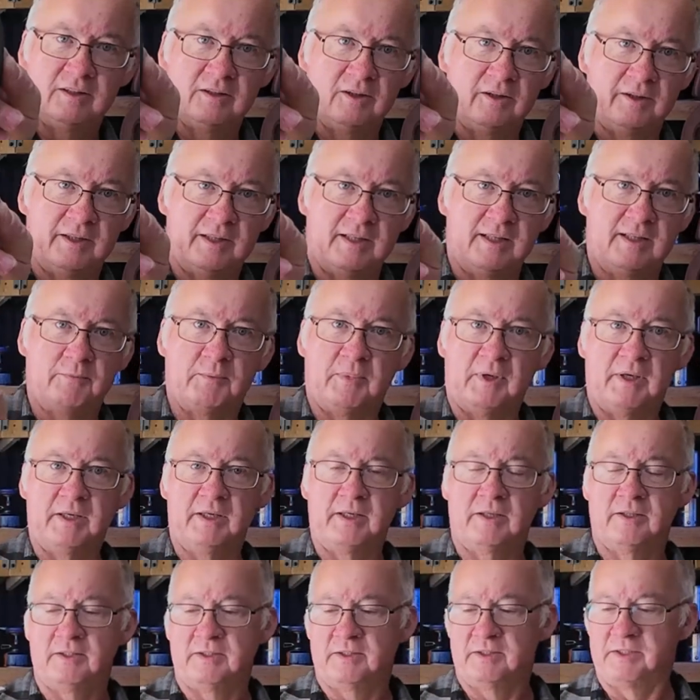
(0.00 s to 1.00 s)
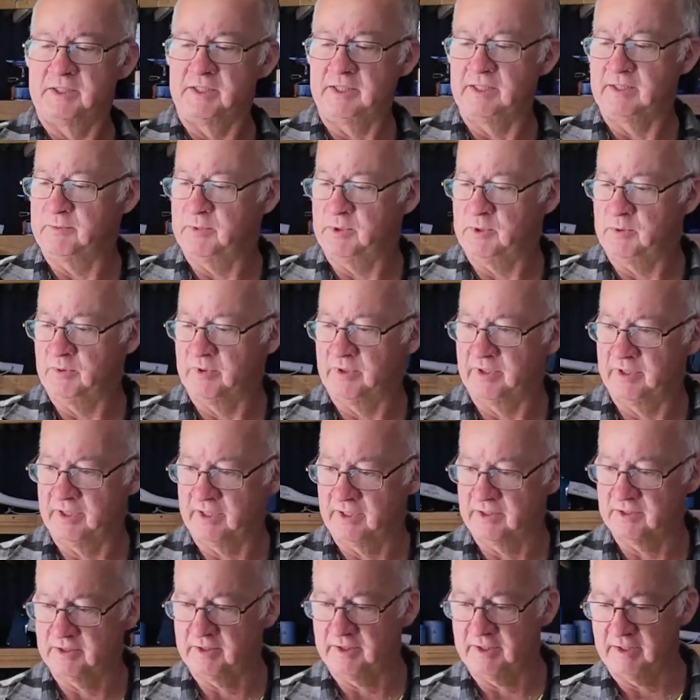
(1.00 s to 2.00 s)
like eBay and Temu and
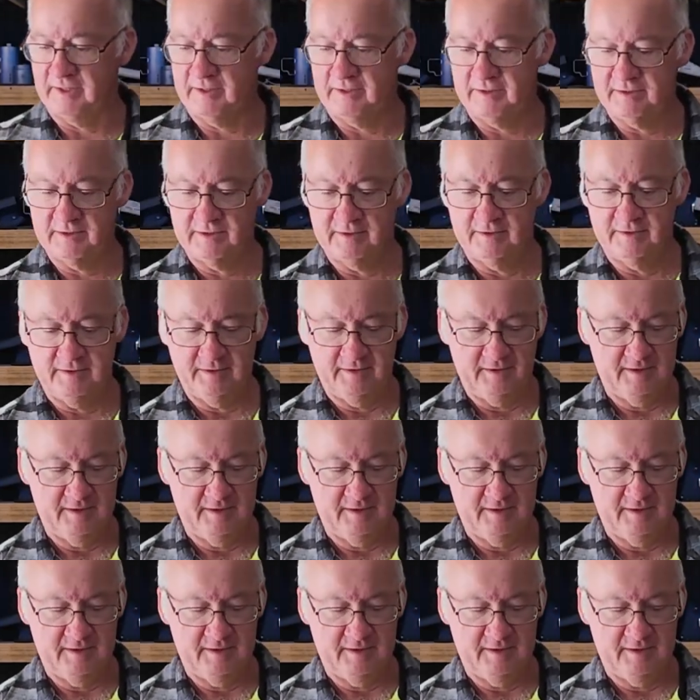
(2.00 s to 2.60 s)
things like that.